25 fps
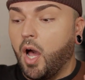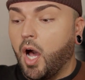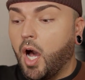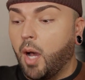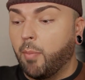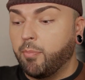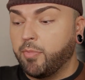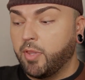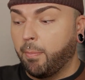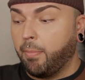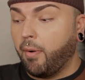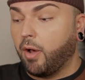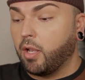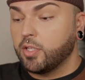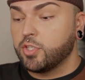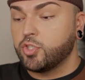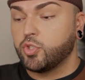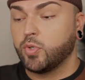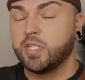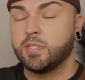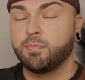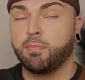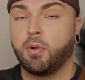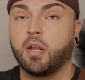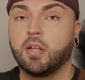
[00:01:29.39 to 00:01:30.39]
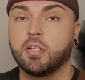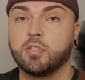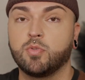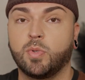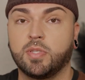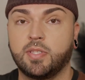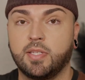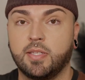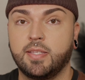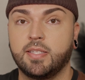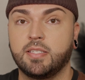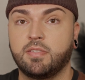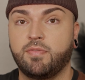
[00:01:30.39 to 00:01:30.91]
Um, the Paula's Choice products
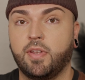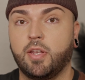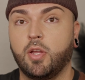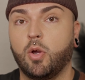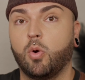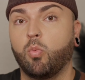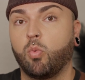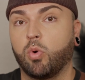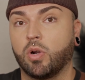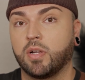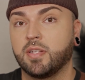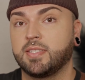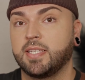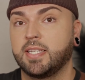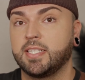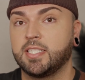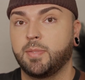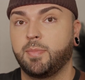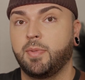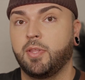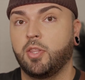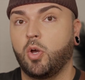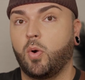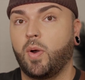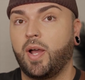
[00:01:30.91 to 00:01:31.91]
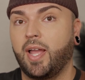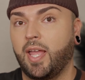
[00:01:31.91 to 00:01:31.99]
within this video were sent to me though.